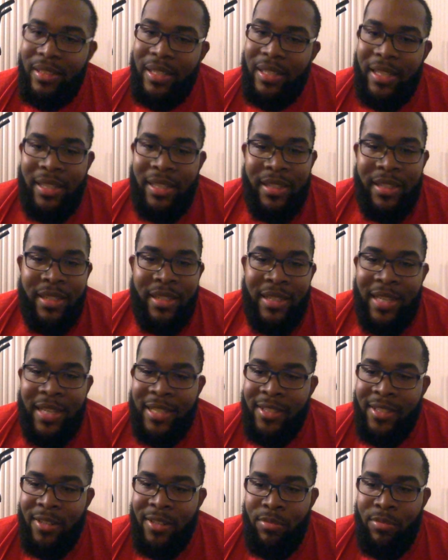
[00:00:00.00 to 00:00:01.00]
And then it got
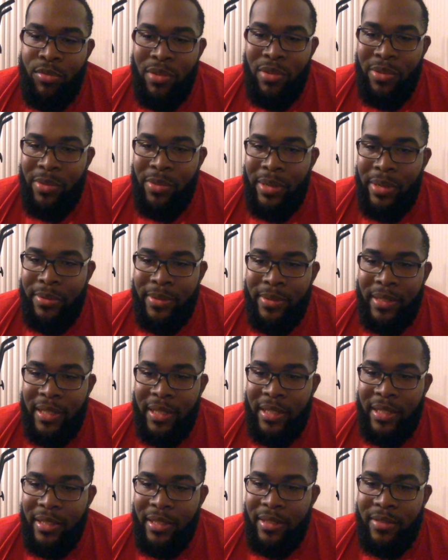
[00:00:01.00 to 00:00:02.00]
to the point where it was
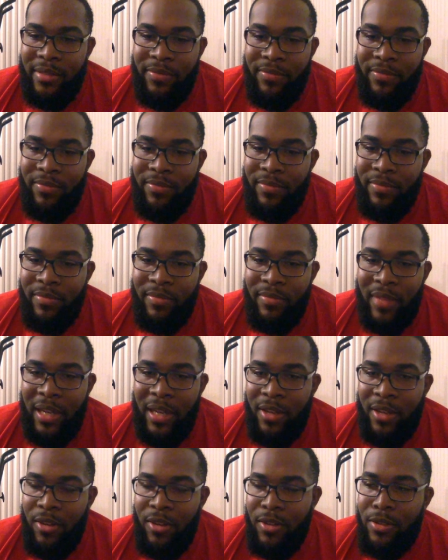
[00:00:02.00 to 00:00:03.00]
like, I
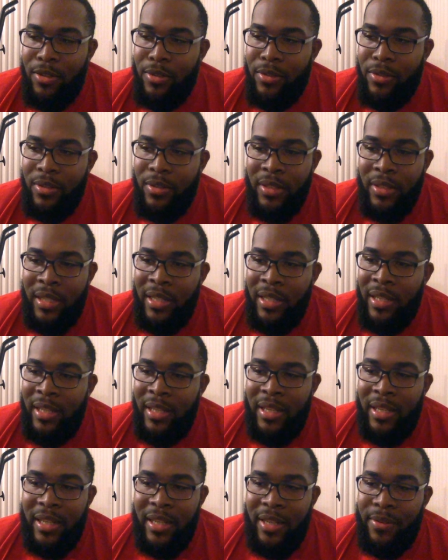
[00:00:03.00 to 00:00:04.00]
called
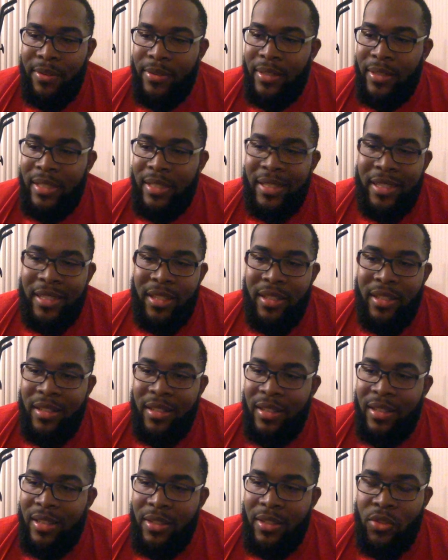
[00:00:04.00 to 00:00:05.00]
and I was like,
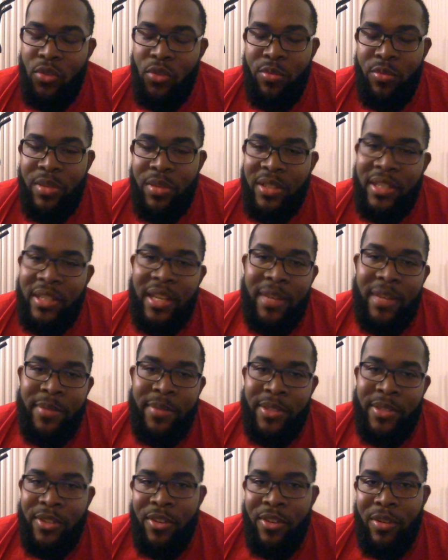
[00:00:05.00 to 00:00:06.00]
too much time
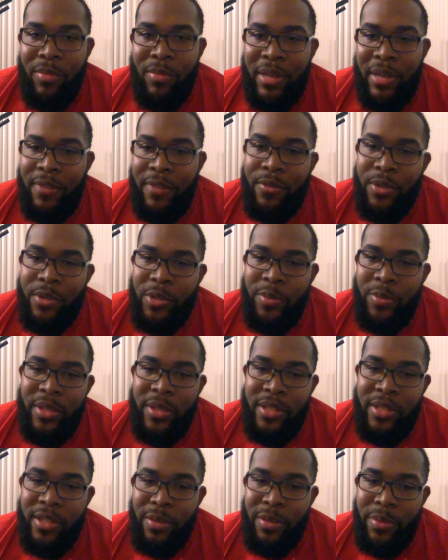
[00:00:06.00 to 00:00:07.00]
has gone by for this
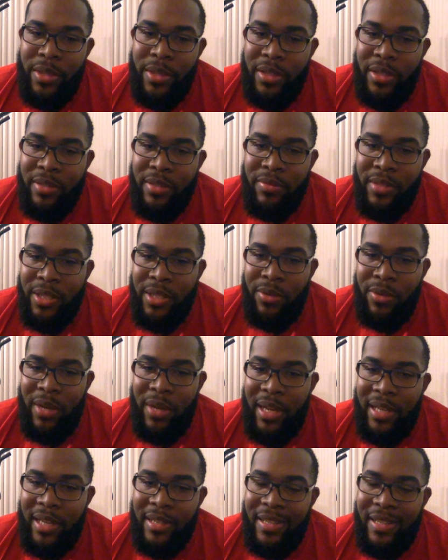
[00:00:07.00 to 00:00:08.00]
pizza to be still
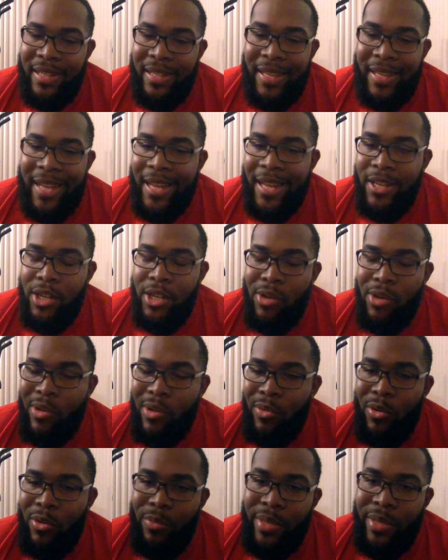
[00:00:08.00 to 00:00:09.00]
hot. And like, I know it
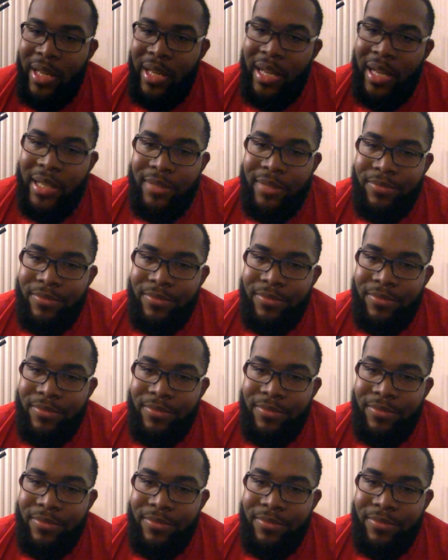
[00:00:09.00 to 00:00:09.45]
won't be hot.